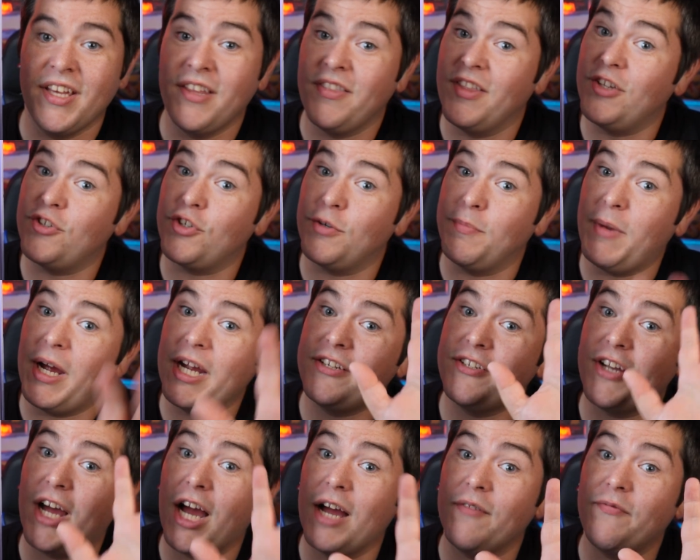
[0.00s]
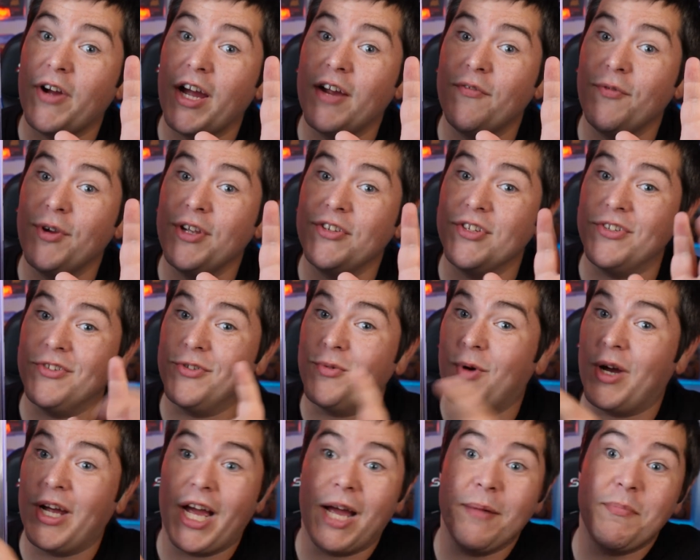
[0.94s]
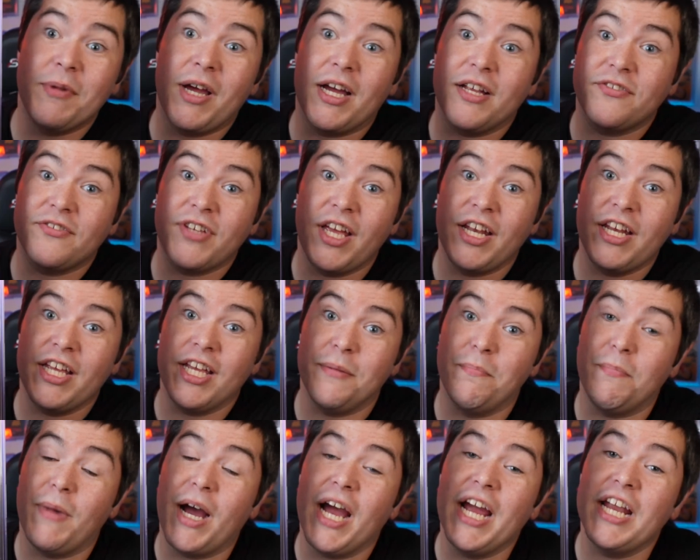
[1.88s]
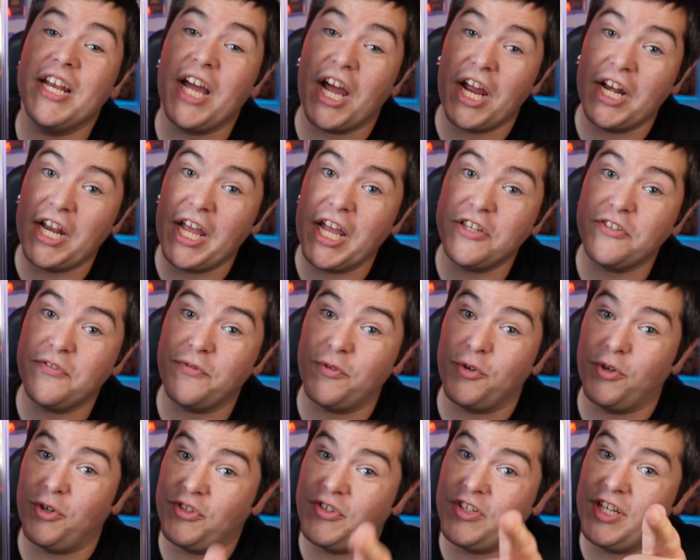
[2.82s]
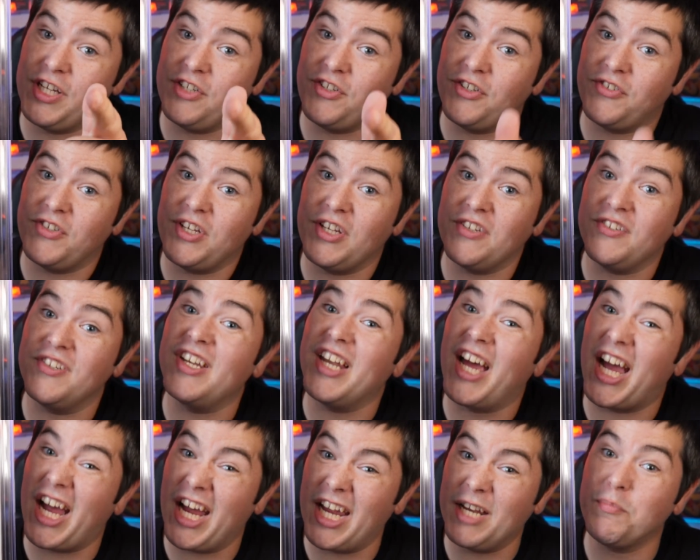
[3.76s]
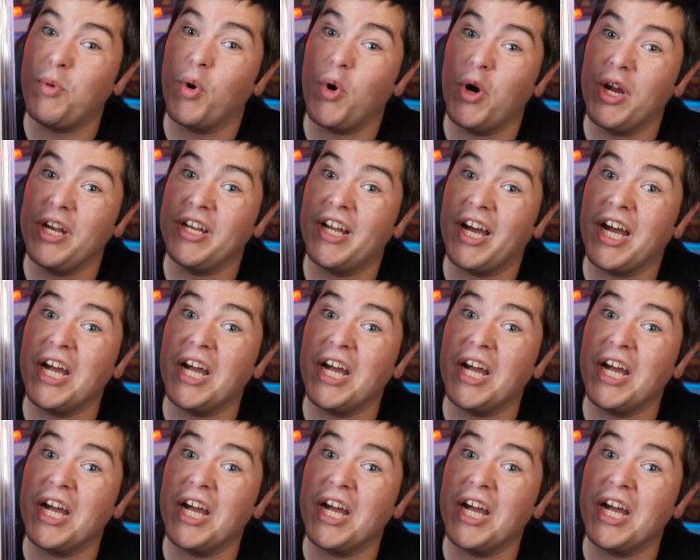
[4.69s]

These are my top 5 reasons why I'm not sending in my 9.8s for CGC's 9.9